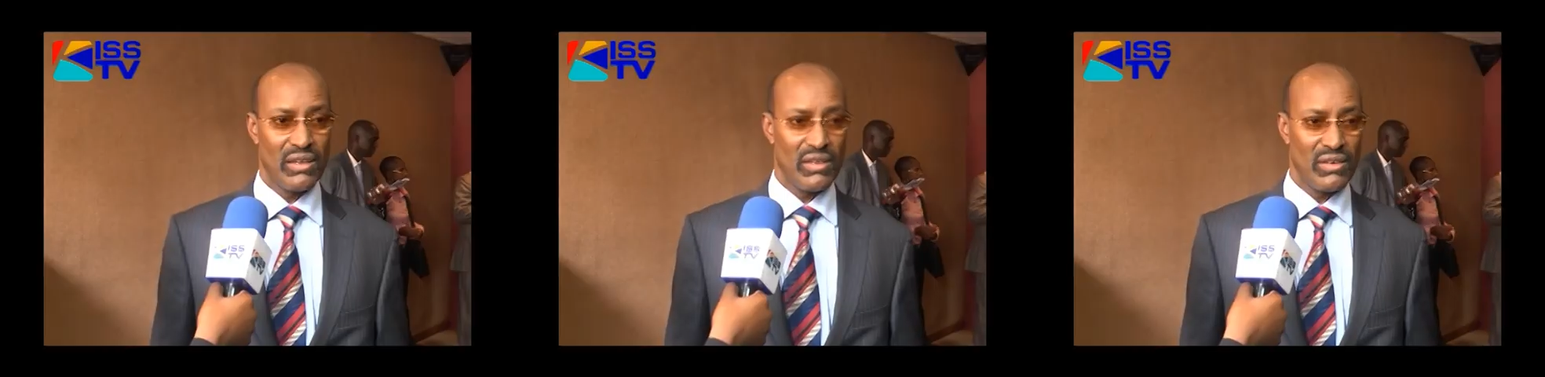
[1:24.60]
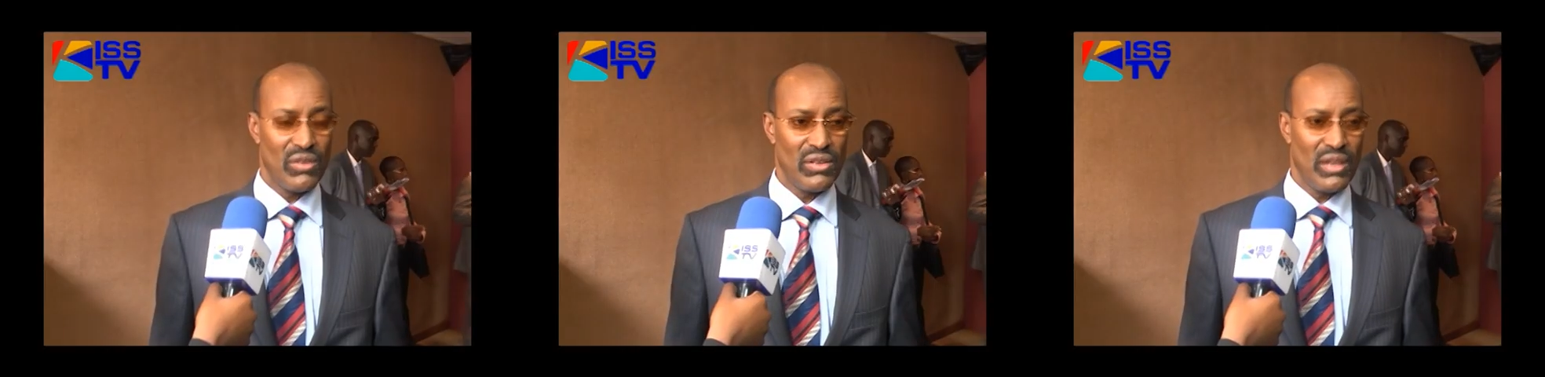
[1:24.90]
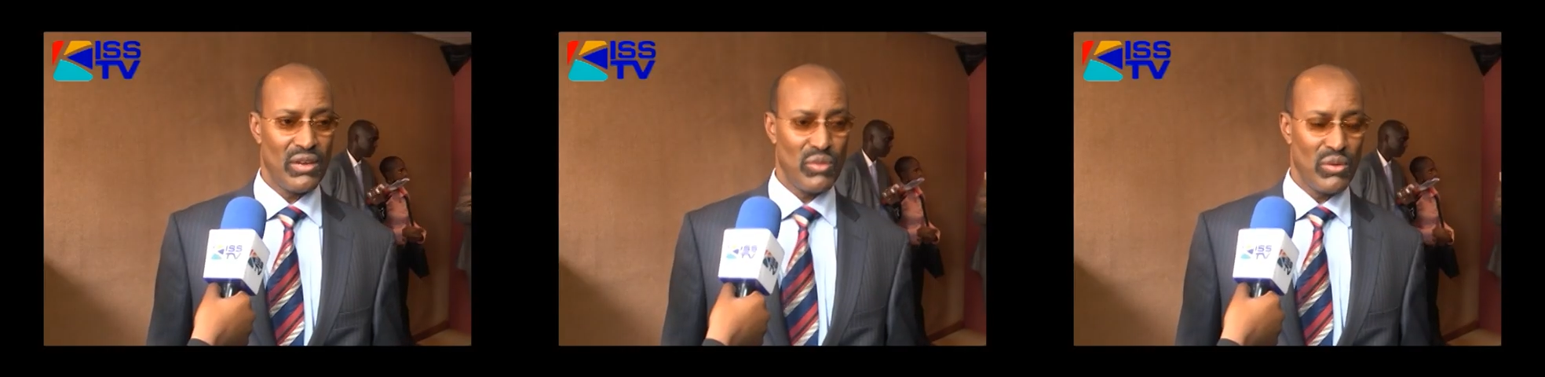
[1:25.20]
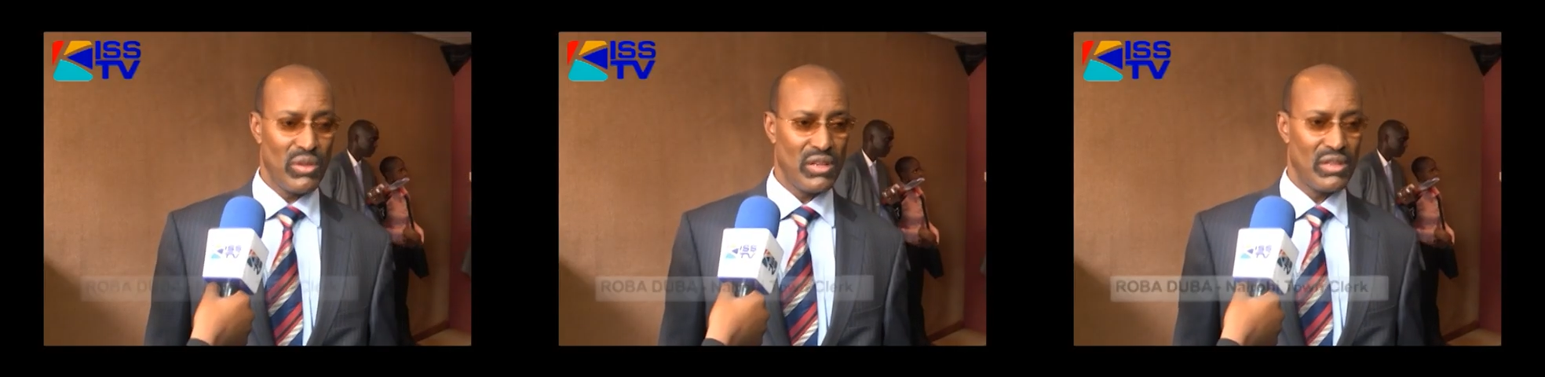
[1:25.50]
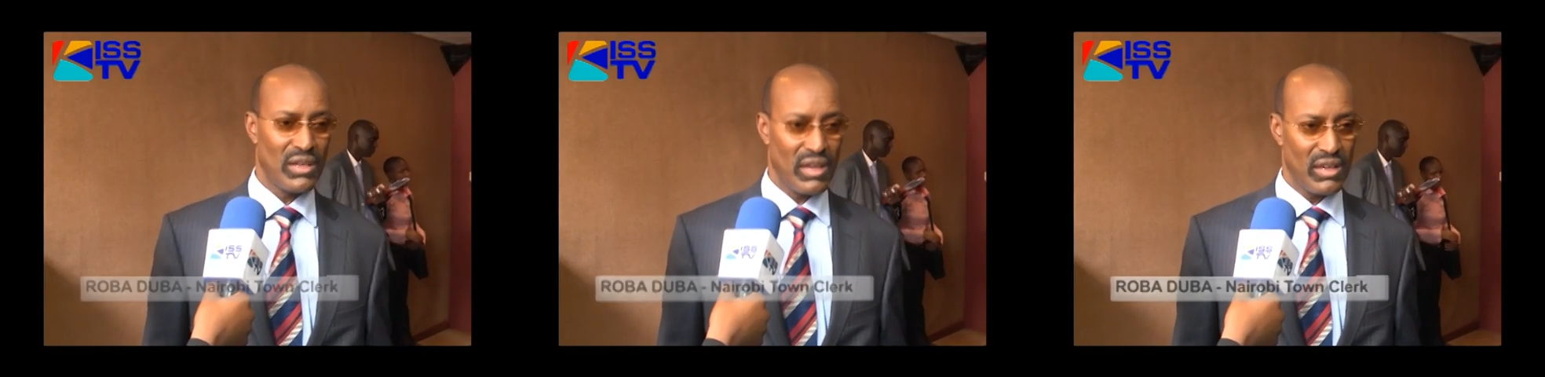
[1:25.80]
Not that we
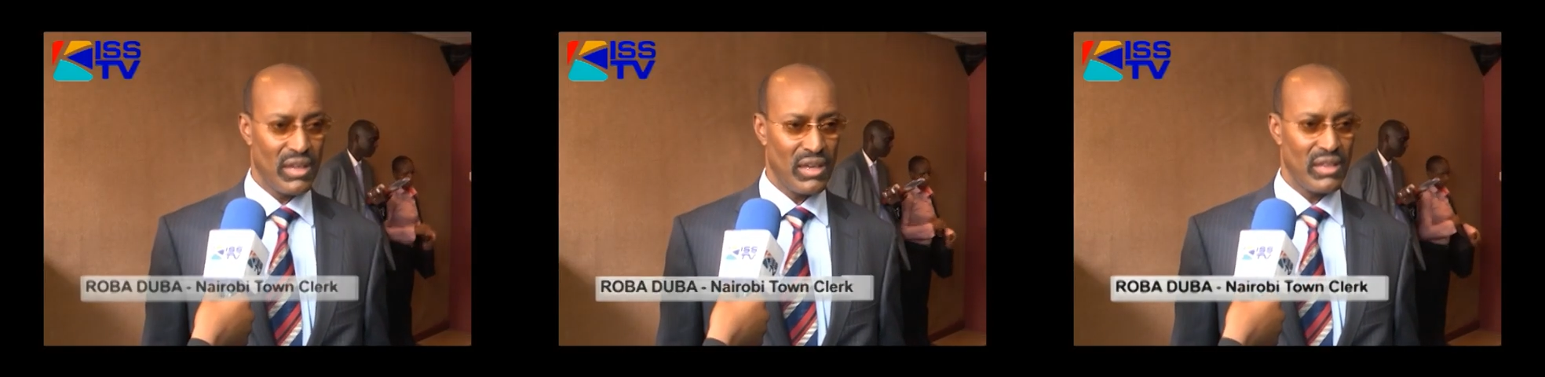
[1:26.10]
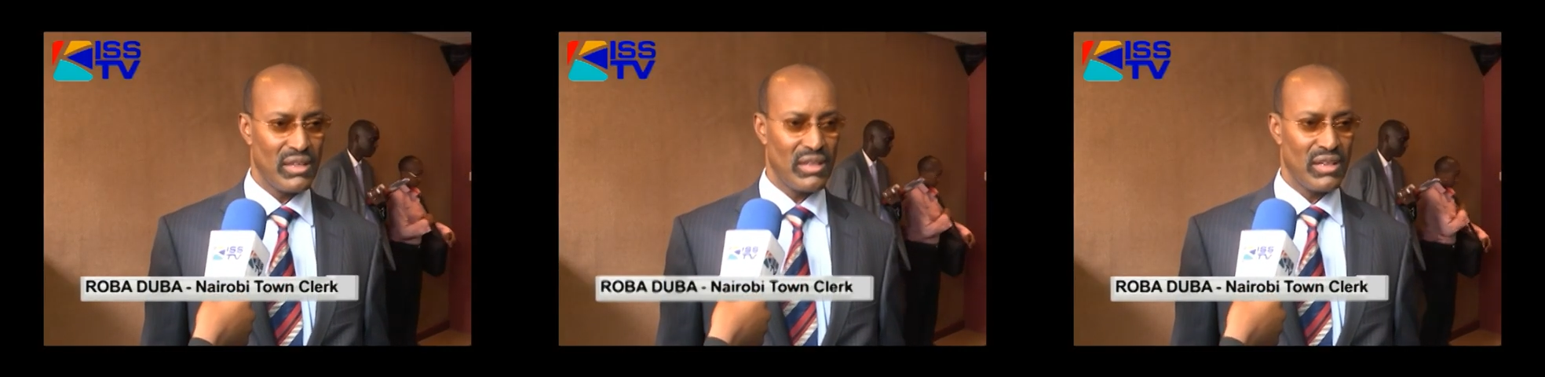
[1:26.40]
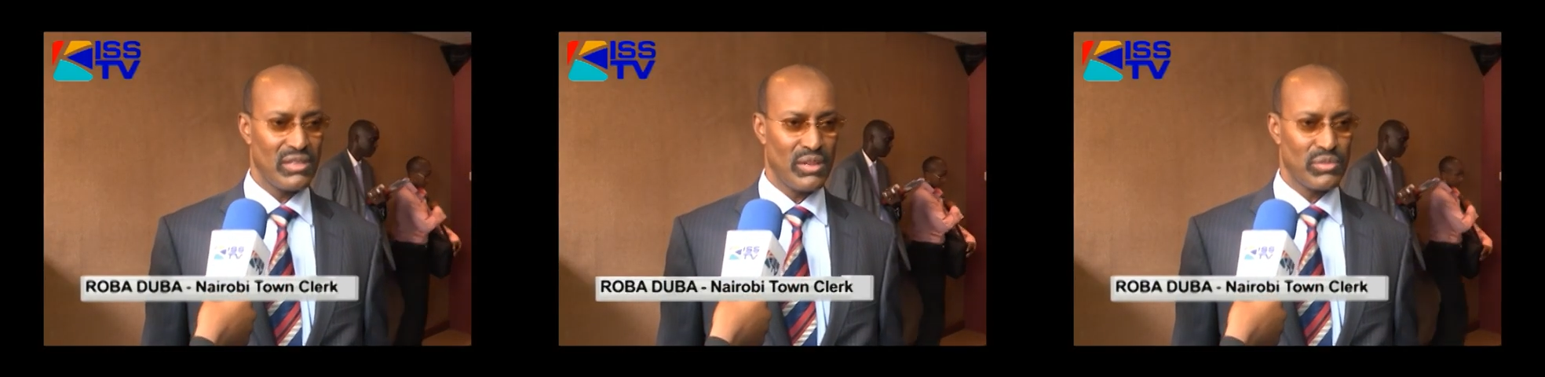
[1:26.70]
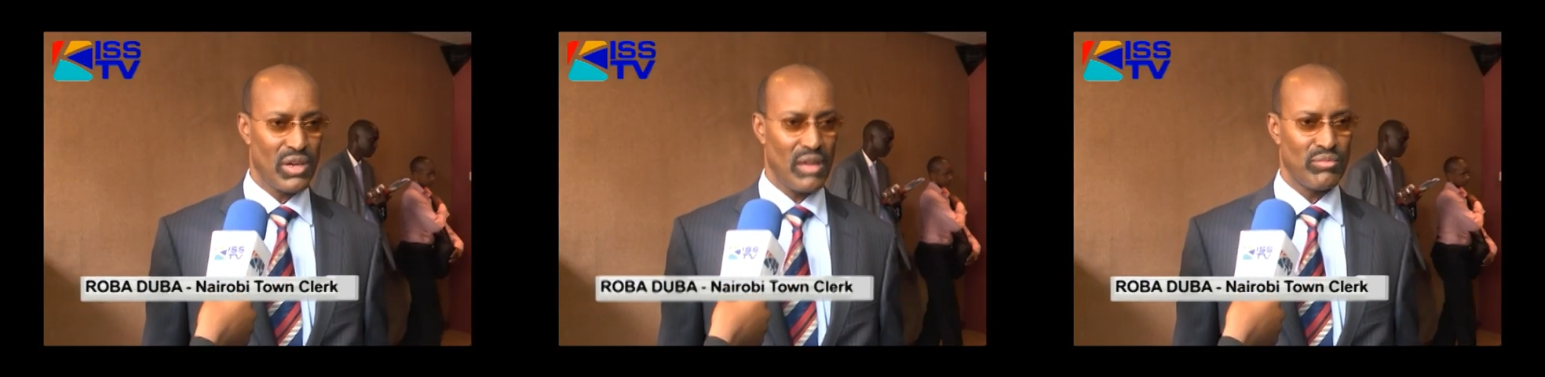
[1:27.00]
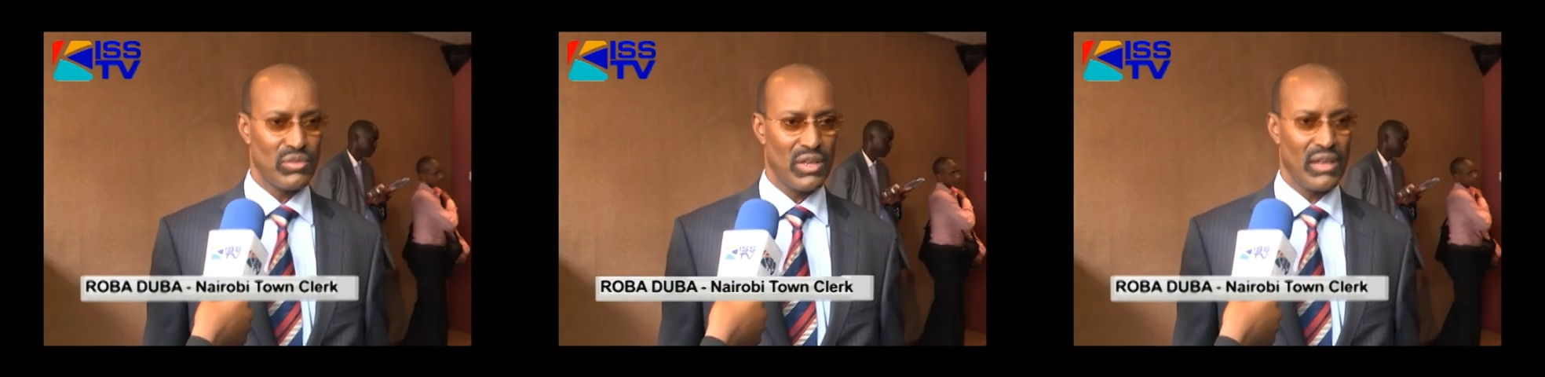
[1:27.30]
want, I
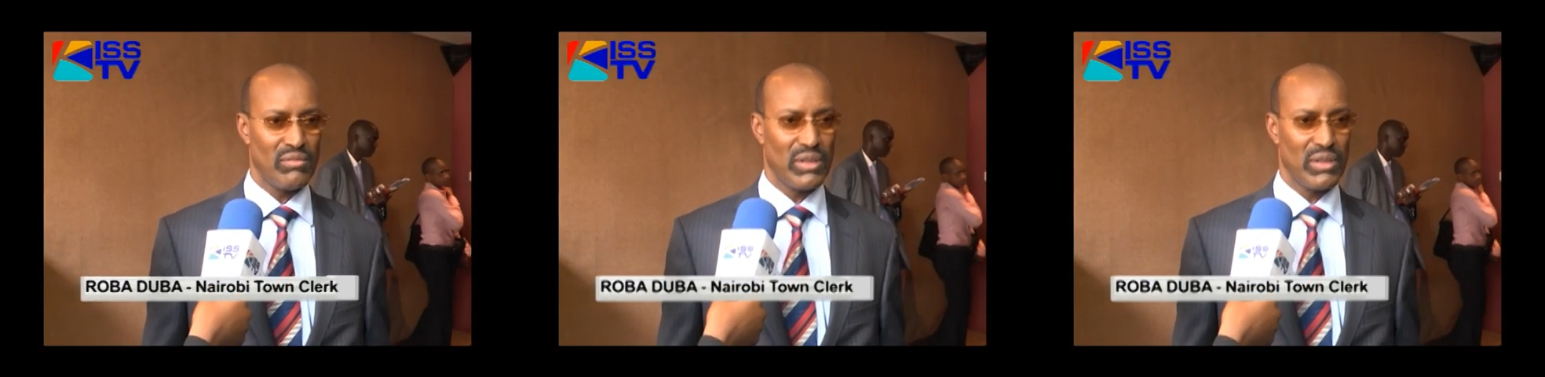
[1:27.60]
subscribe to that,